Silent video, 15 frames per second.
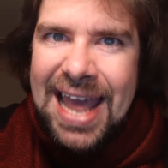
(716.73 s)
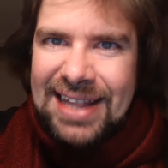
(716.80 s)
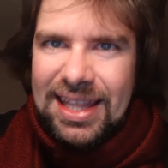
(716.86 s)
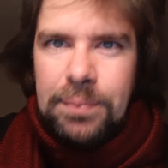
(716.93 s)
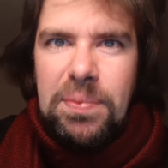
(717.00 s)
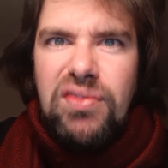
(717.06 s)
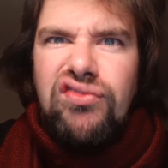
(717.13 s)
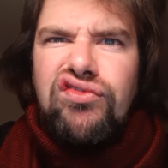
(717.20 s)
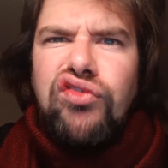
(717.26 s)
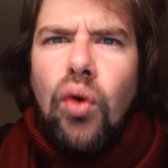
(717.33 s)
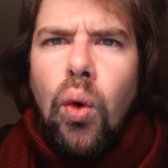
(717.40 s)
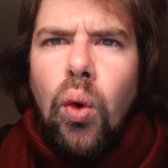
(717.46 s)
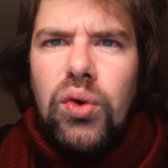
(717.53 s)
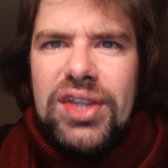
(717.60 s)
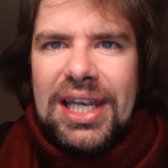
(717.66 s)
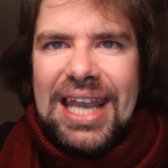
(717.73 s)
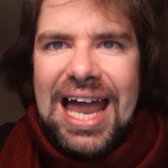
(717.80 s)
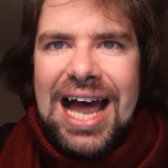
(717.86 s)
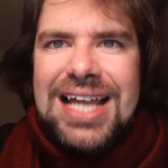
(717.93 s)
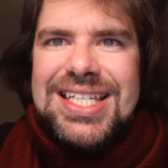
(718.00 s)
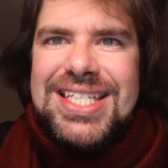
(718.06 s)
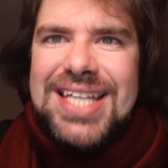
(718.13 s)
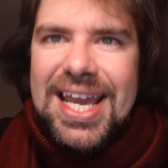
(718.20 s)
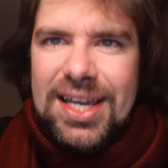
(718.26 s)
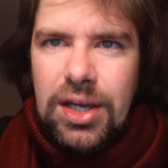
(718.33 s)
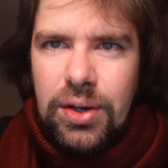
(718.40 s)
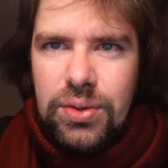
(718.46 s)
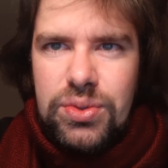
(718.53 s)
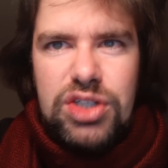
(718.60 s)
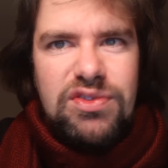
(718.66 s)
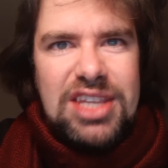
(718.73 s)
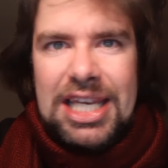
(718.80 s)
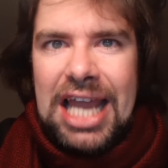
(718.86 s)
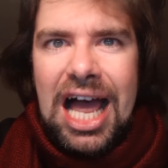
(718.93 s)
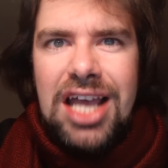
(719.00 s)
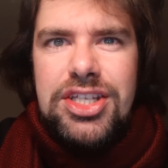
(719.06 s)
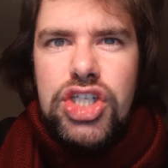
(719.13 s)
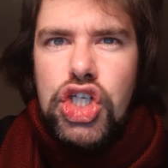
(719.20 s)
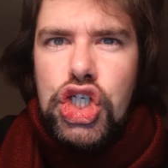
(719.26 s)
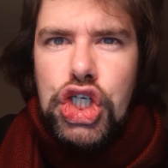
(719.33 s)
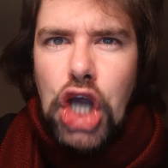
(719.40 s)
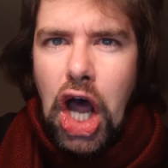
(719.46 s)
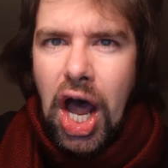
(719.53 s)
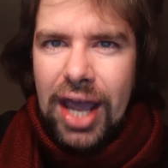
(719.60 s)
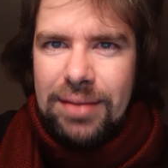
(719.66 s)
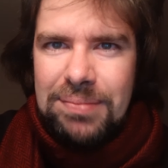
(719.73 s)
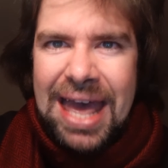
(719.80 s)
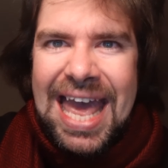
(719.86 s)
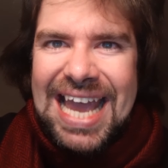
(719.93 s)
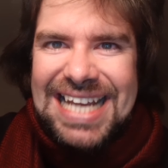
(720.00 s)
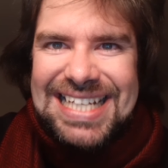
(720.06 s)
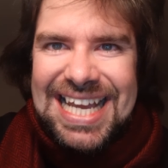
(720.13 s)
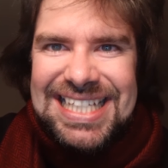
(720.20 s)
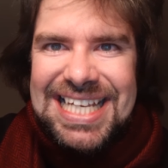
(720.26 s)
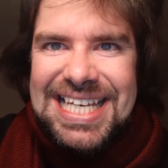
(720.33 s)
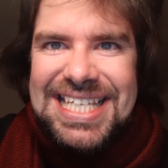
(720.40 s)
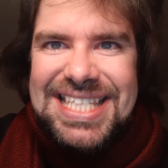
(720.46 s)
that before the last echoes of the last chime had utterly